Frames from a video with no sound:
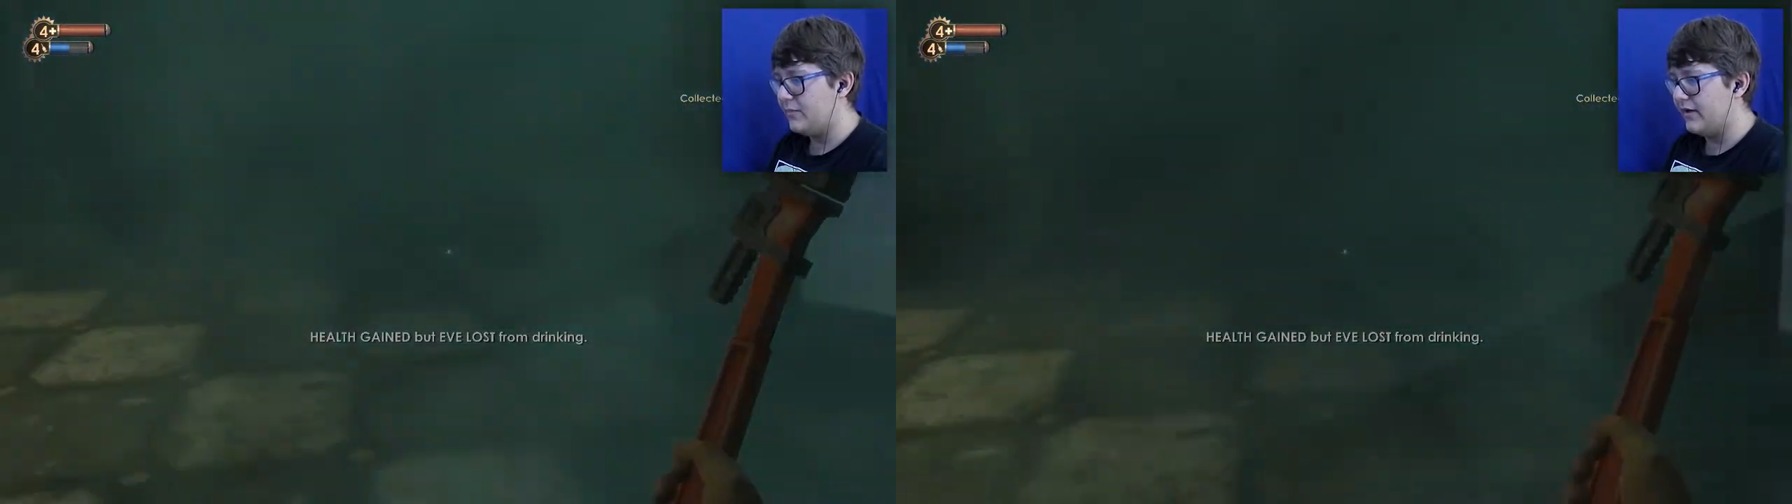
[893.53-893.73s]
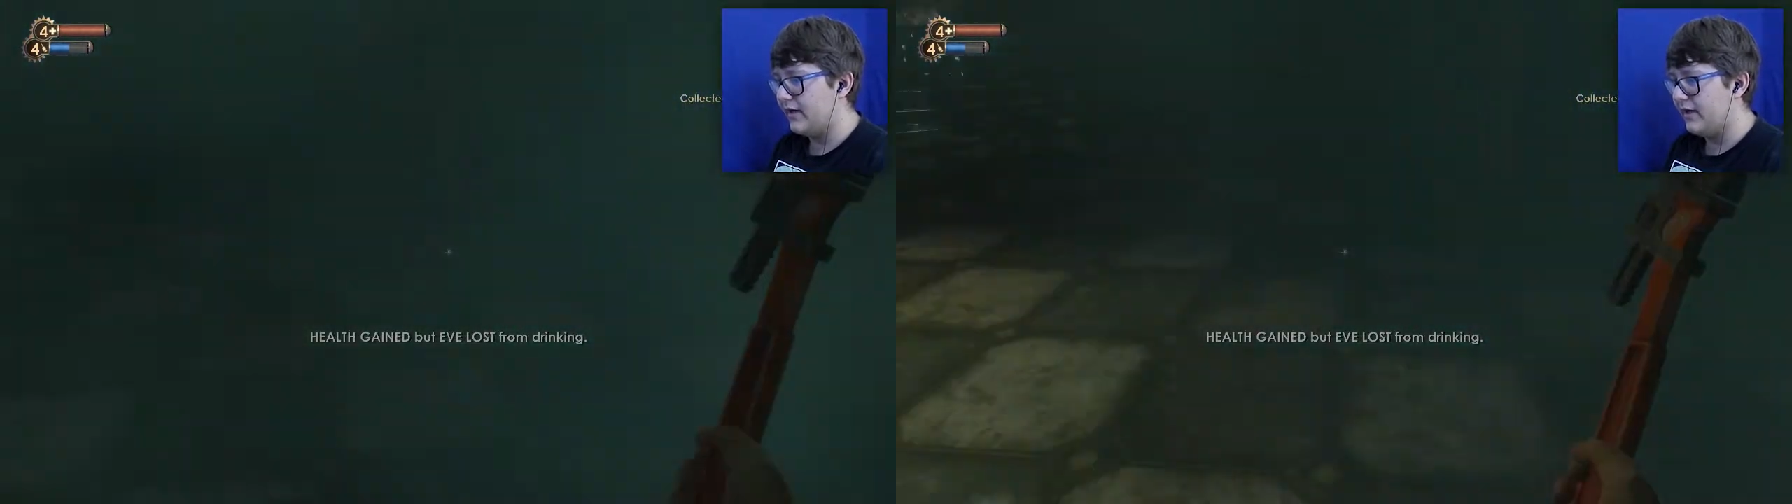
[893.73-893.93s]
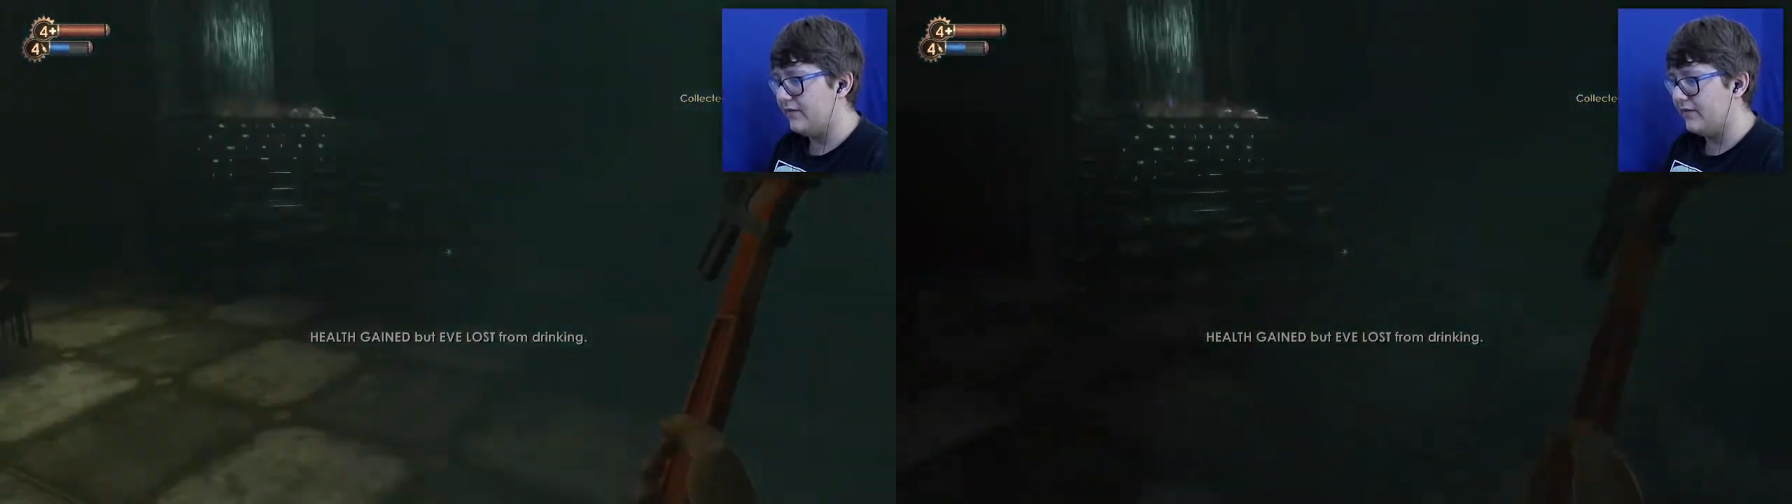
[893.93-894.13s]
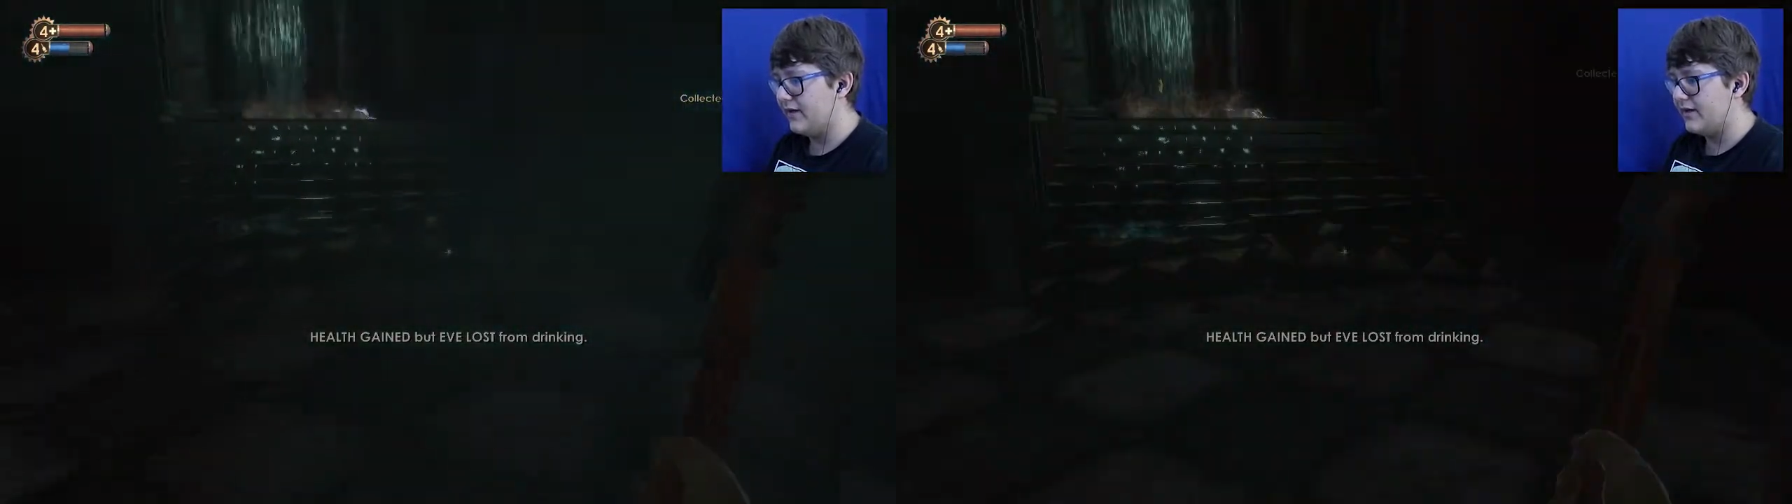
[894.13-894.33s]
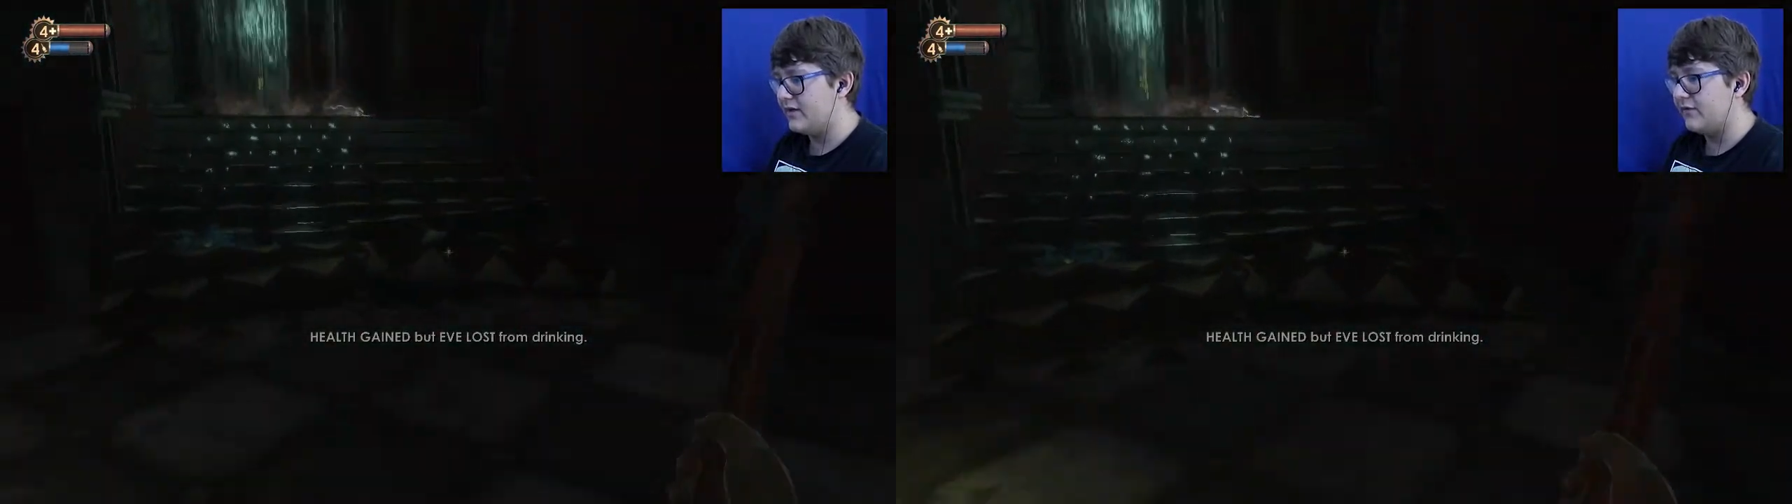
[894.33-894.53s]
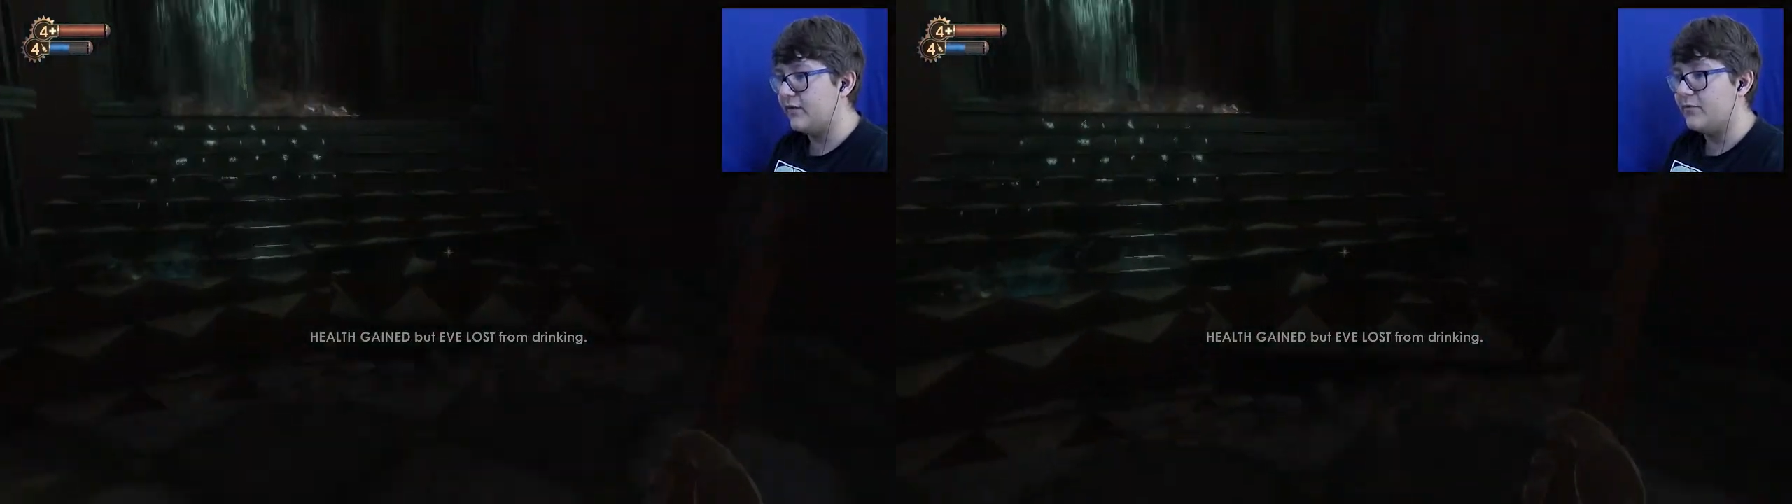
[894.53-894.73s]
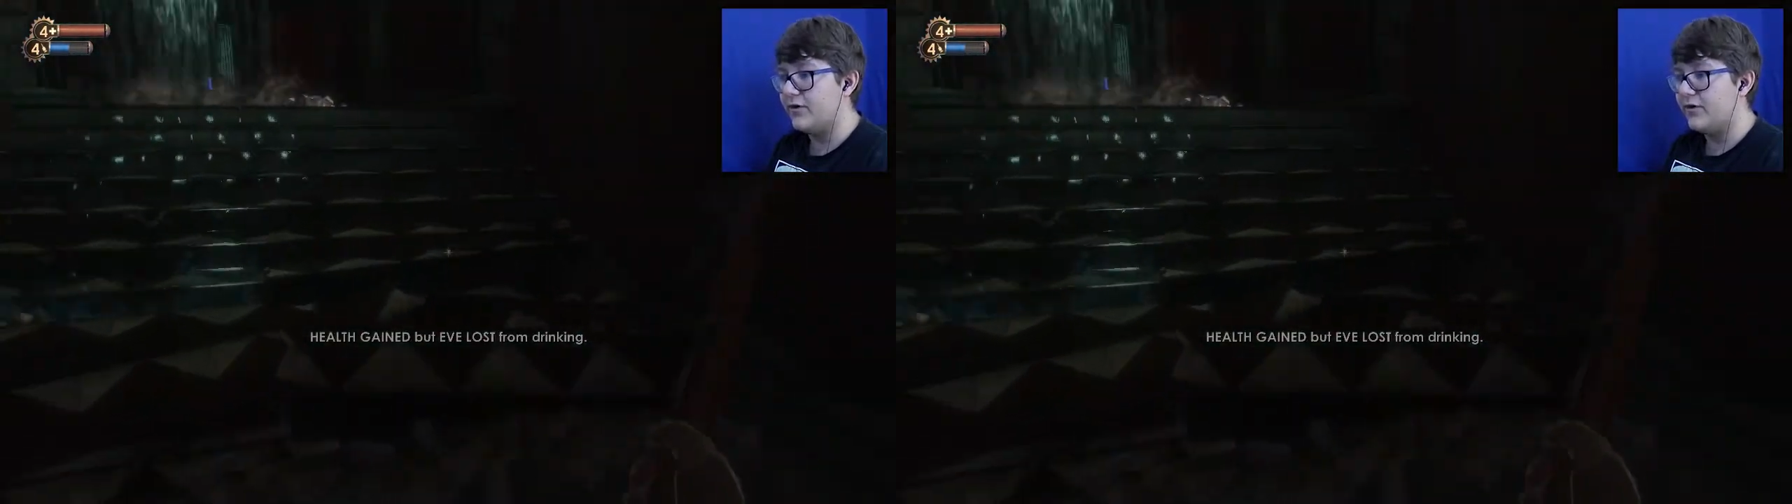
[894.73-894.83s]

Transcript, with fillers: but Eve lost from